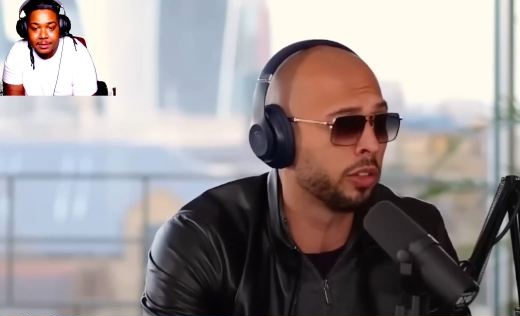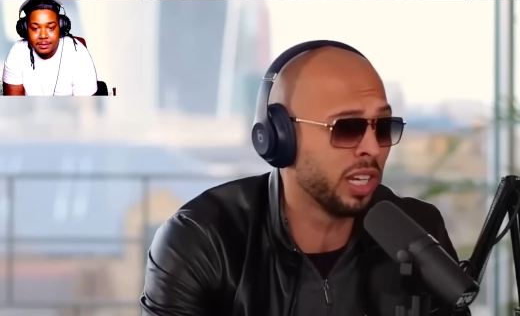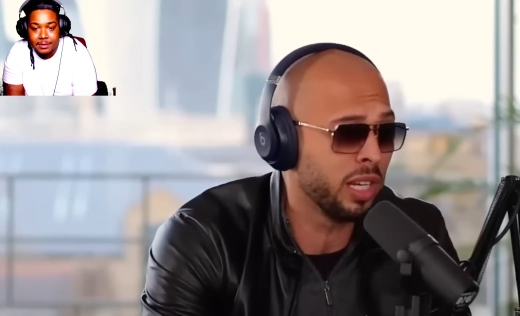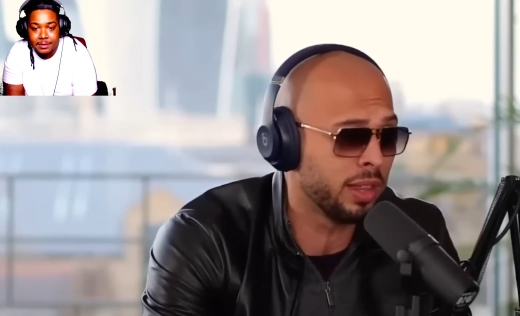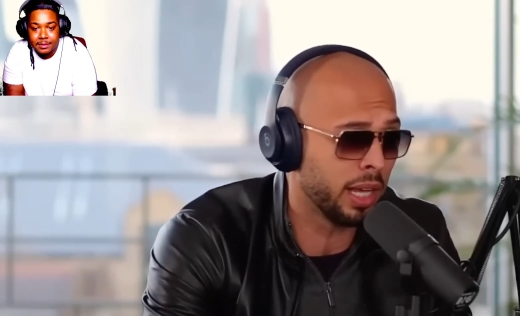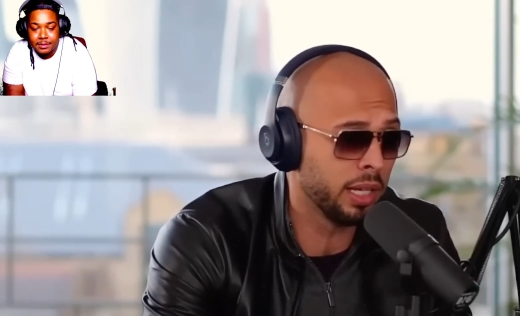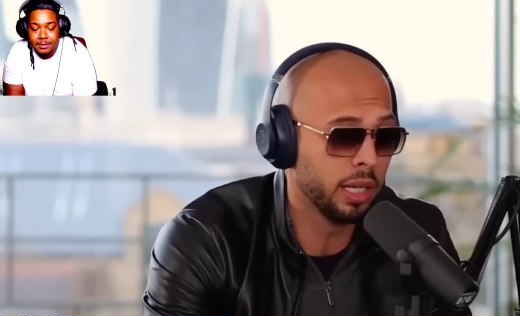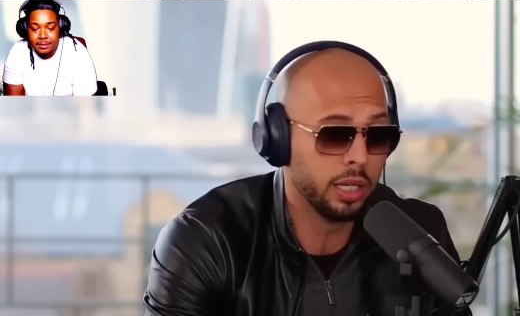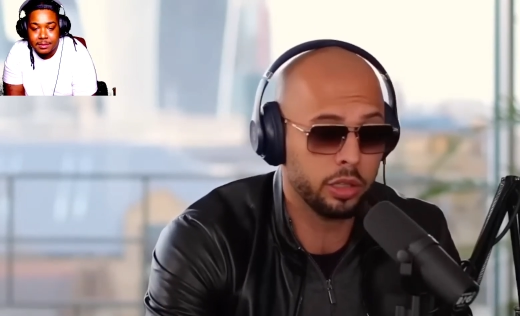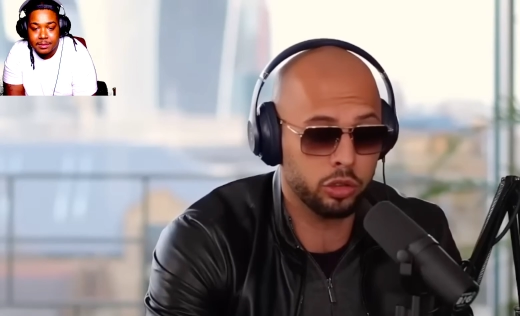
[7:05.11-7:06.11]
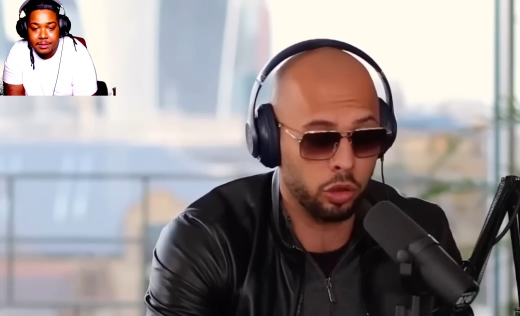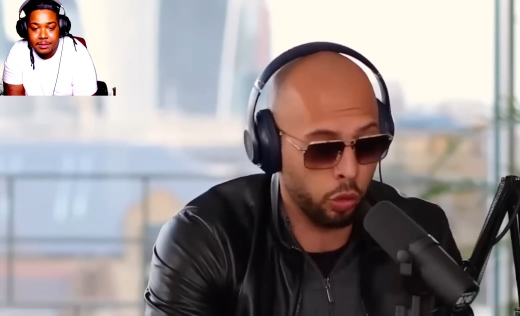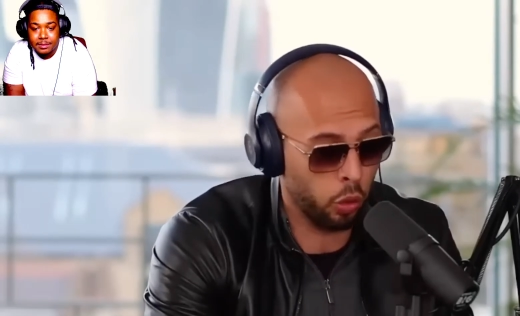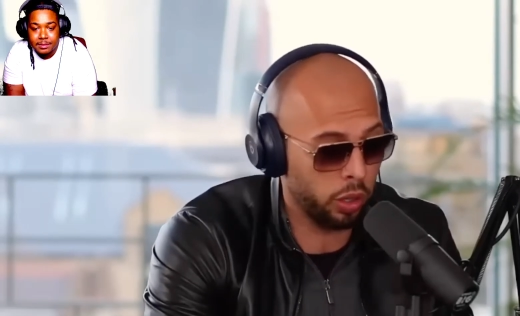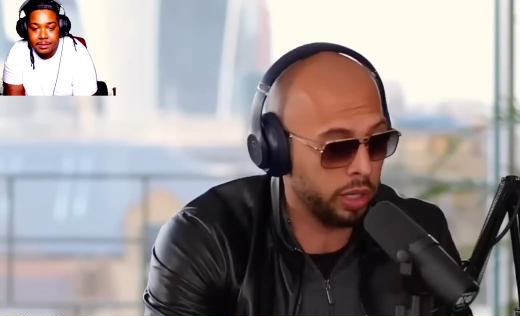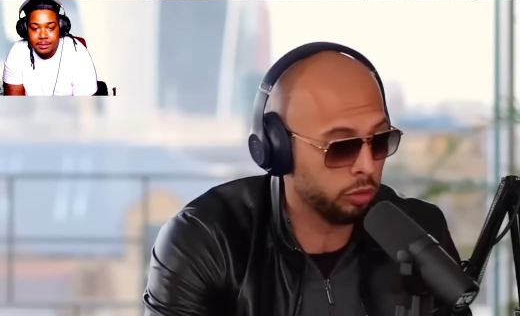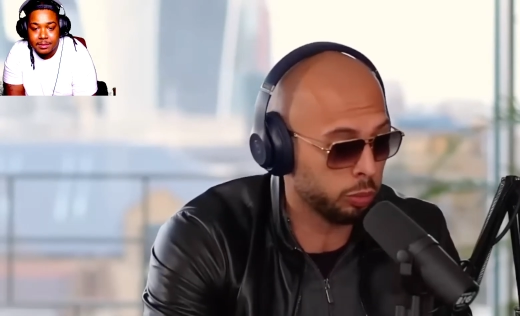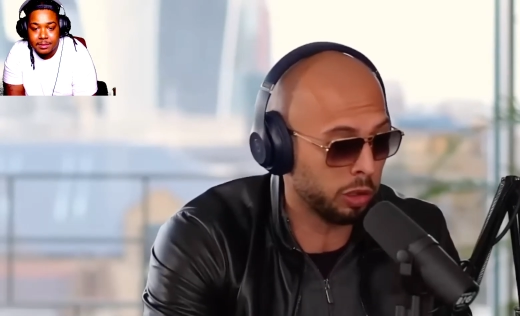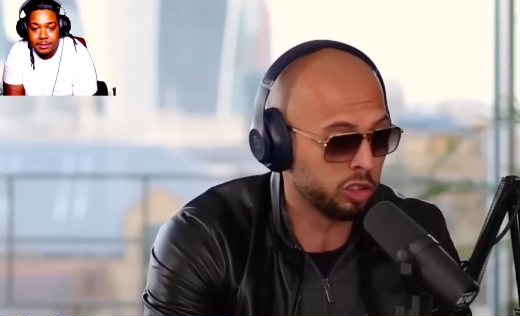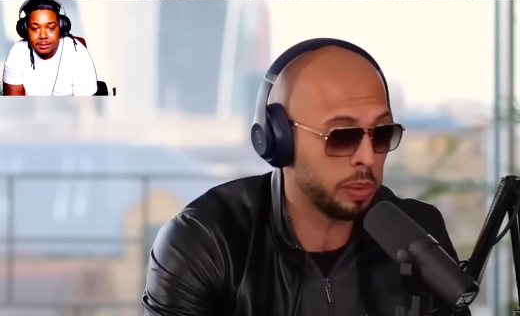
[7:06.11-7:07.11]
Speaker 1: there's authority and responsibility, and they
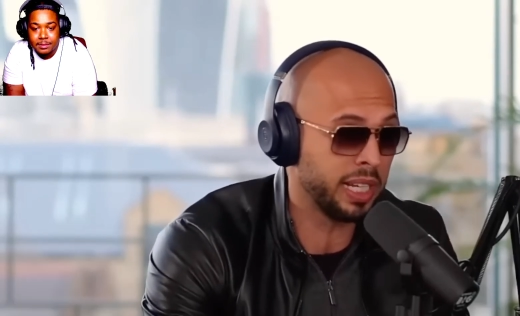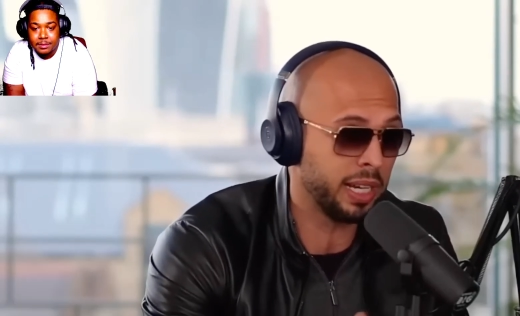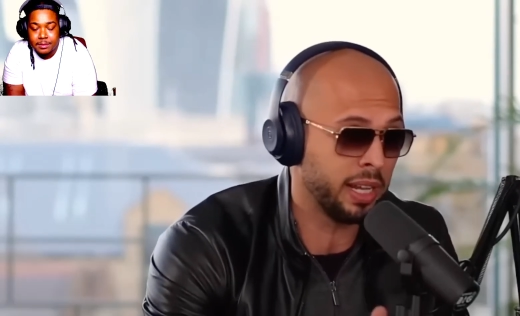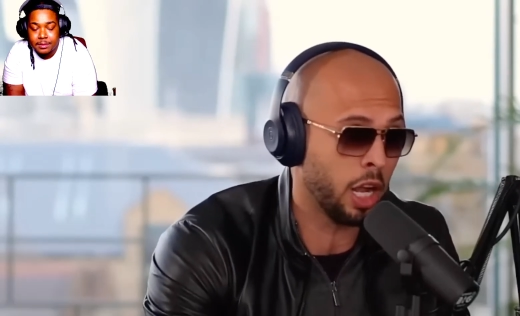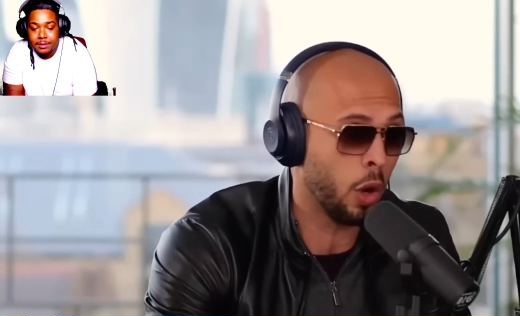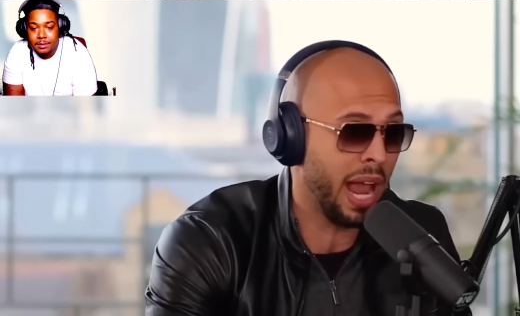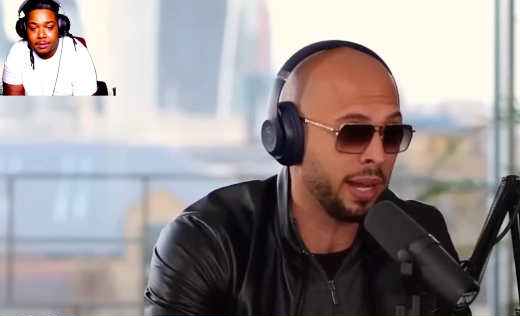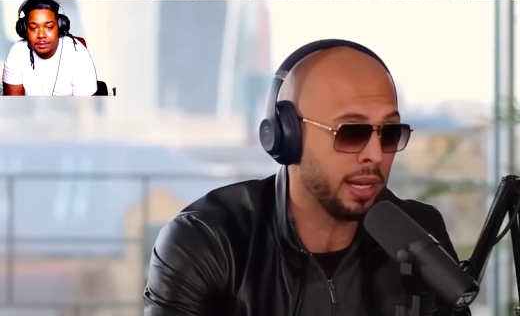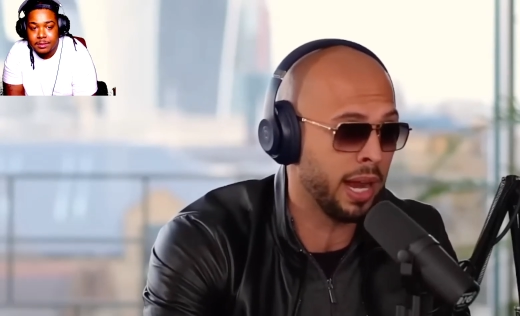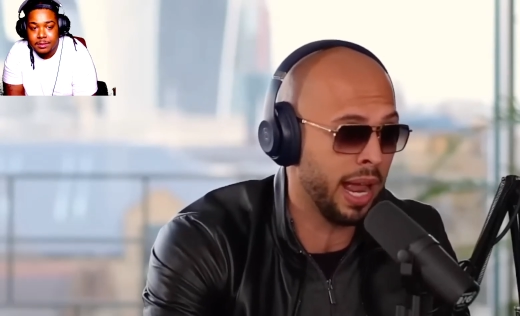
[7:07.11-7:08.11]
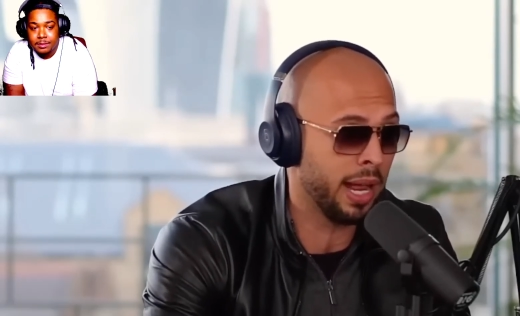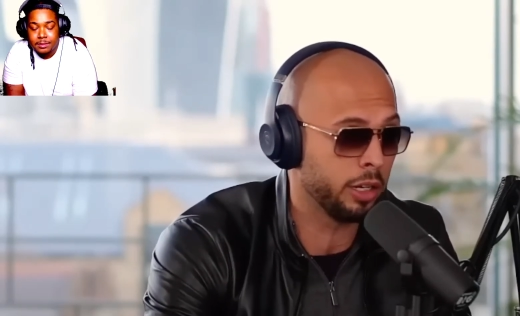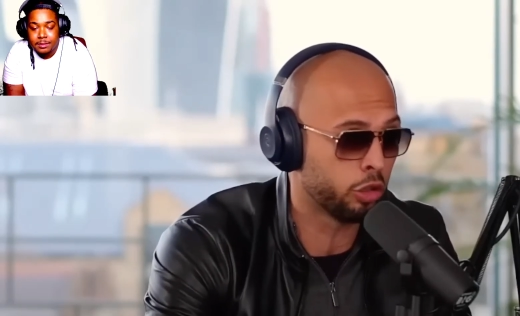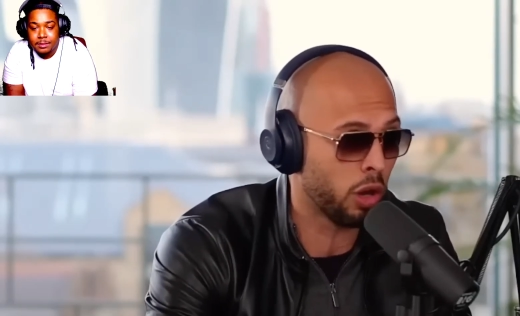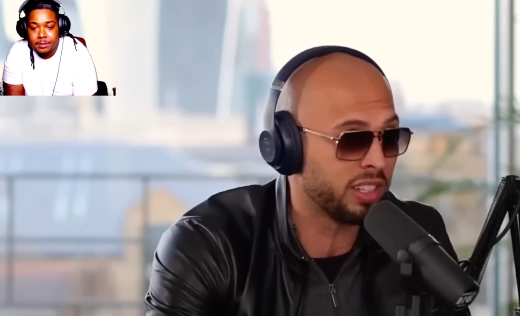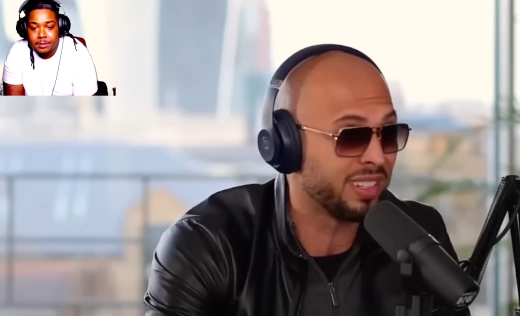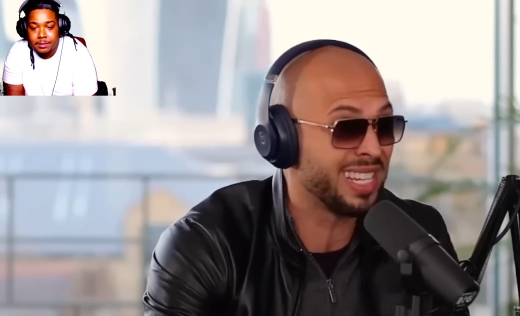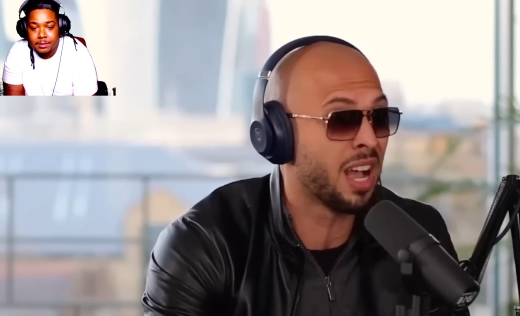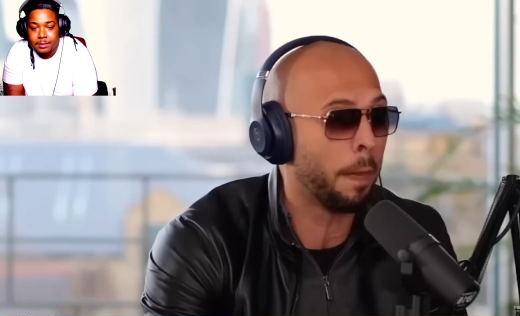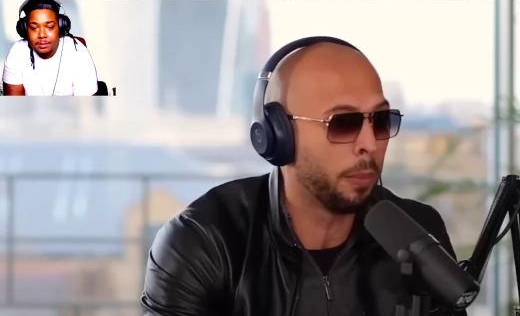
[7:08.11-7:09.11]
go hand in hand. And trying to decouple them, mm.